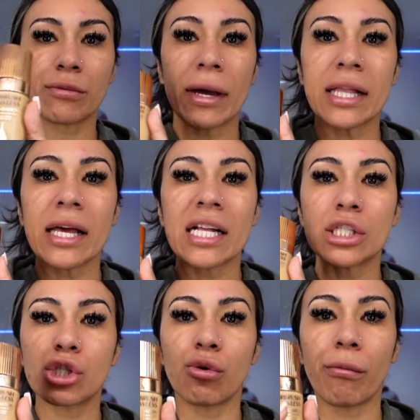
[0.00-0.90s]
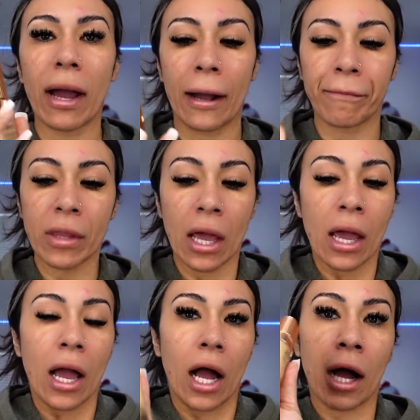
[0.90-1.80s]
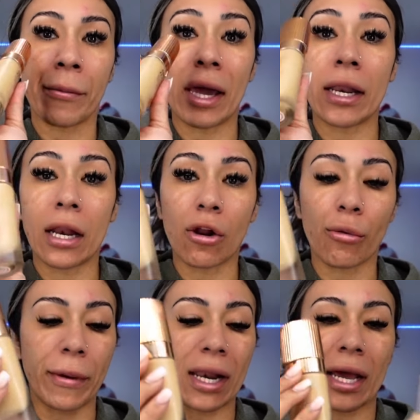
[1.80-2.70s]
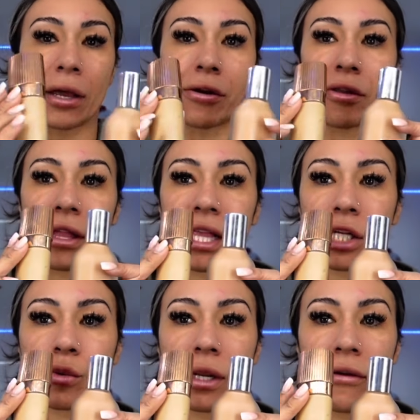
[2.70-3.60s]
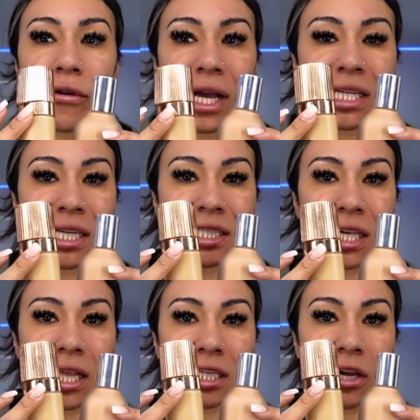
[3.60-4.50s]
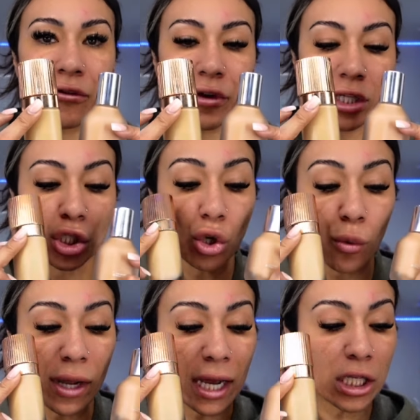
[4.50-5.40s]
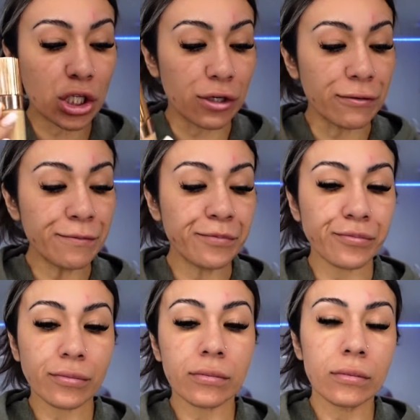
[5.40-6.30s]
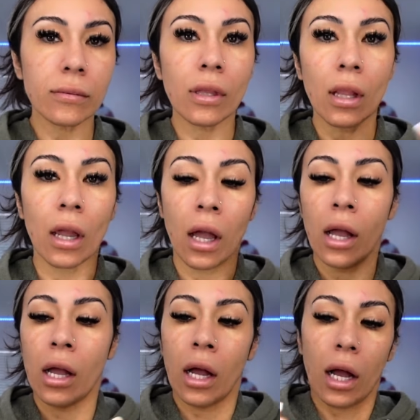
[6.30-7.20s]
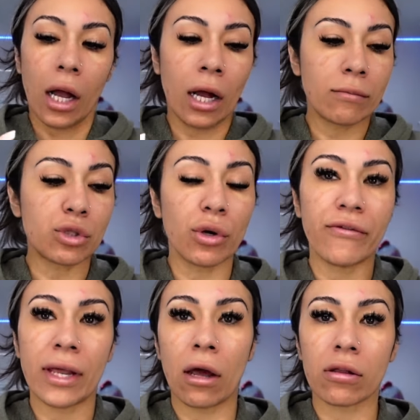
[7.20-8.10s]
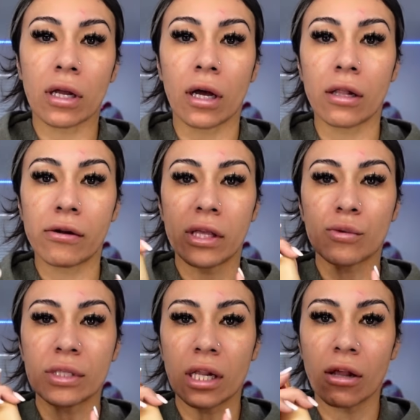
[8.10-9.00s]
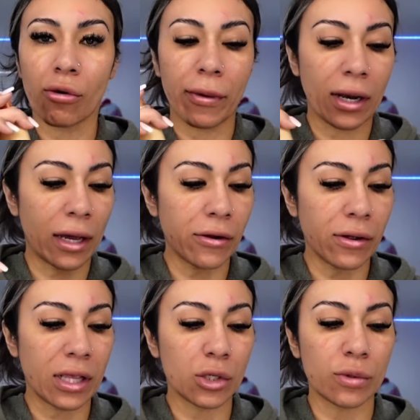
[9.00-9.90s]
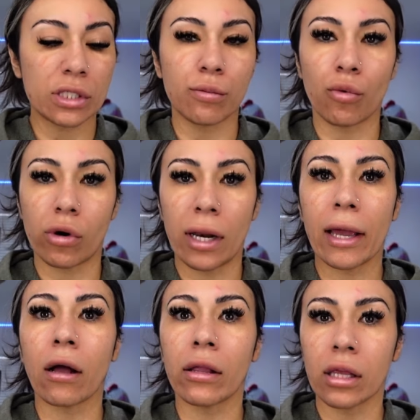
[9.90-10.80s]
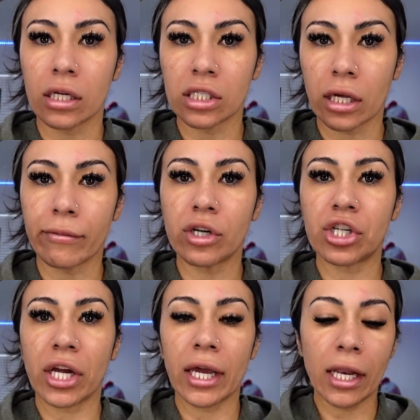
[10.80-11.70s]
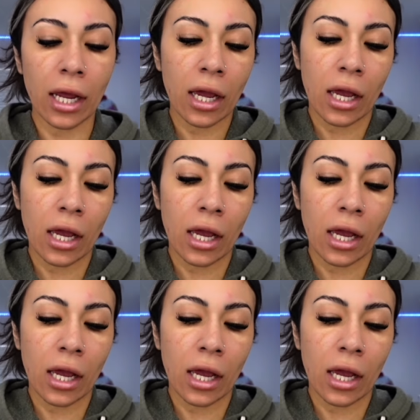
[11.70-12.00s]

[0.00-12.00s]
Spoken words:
but I think it's too matte. And a little bit lighter than this one, if you guys can see the difference. So what I do, to even out the color, this one's a little bit lighter and this one's more like on the summer shade.